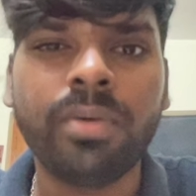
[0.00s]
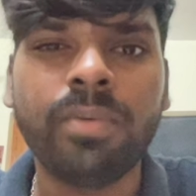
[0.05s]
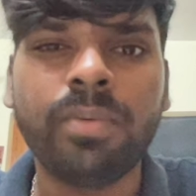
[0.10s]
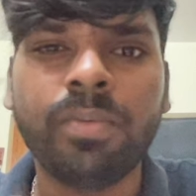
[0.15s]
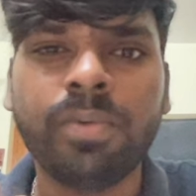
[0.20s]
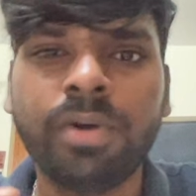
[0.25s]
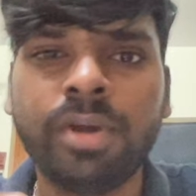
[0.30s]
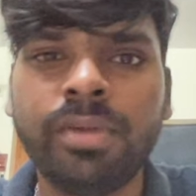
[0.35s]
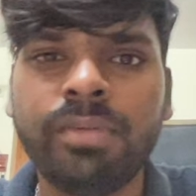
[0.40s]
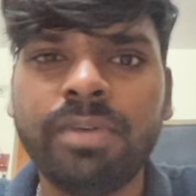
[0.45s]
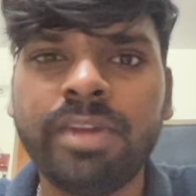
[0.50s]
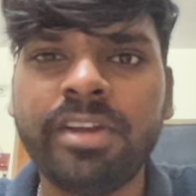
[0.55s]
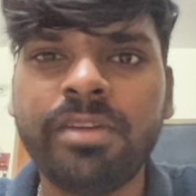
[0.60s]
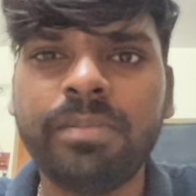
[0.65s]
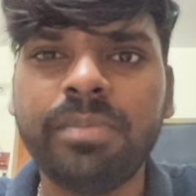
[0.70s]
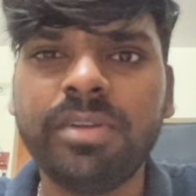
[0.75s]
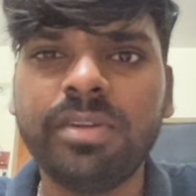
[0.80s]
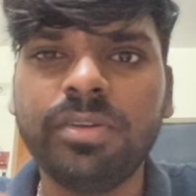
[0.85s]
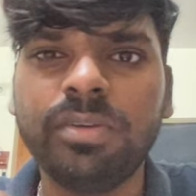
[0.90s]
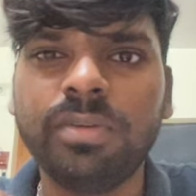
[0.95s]
why we are
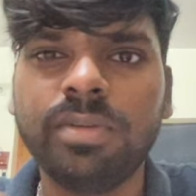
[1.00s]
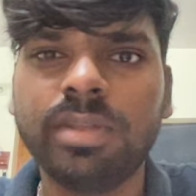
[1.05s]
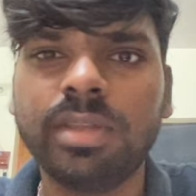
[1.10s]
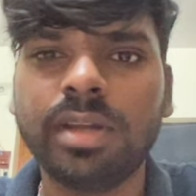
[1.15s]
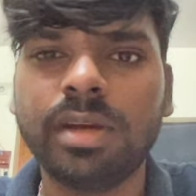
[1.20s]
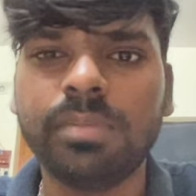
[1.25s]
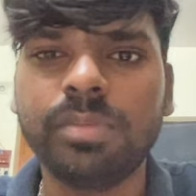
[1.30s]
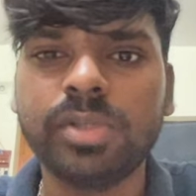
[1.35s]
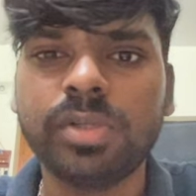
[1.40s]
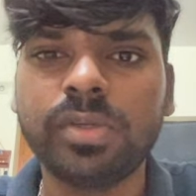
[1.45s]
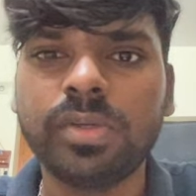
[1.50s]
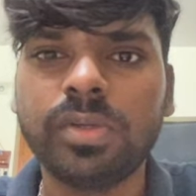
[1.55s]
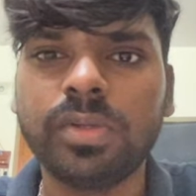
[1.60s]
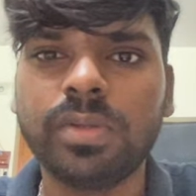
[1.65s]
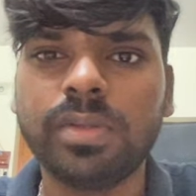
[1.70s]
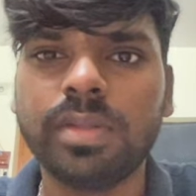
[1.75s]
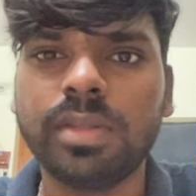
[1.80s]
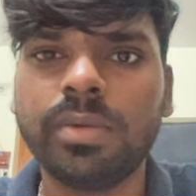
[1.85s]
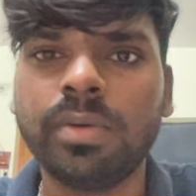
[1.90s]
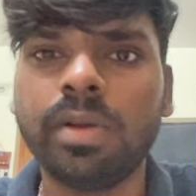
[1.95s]
been using Objective
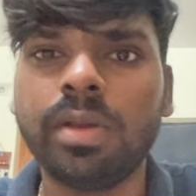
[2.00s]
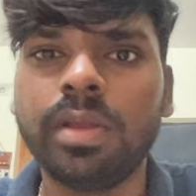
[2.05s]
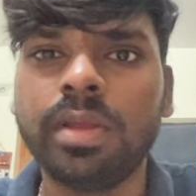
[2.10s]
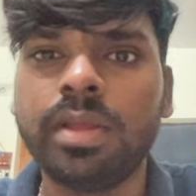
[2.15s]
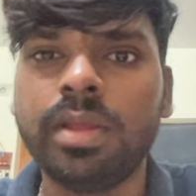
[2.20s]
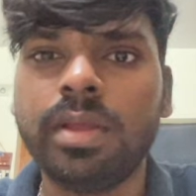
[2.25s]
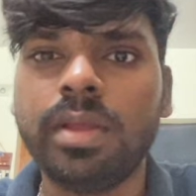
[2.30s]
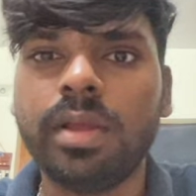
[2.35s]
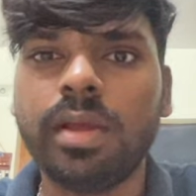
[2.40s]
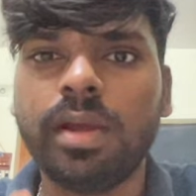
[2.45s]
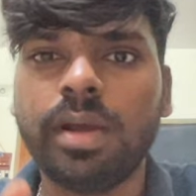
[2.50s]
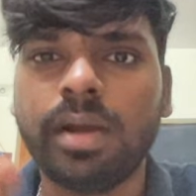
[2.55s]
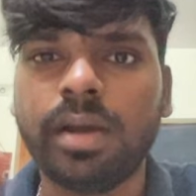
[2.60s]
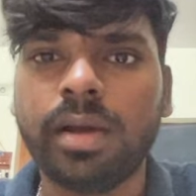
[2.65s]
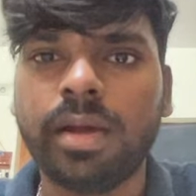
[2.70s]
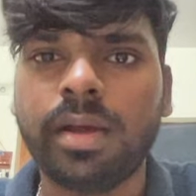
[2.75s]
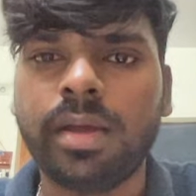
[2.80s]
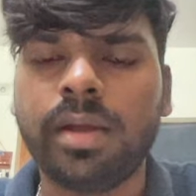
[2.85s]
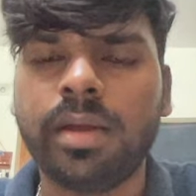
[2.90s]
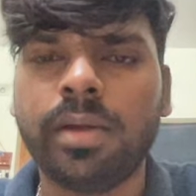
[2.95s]
C,
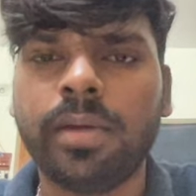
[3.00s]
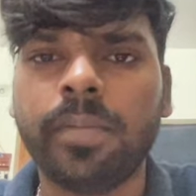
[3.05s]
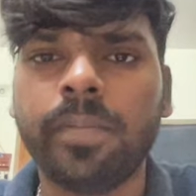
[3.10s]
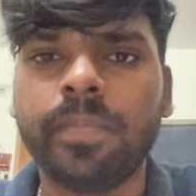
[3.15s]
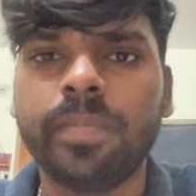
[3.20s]
uh,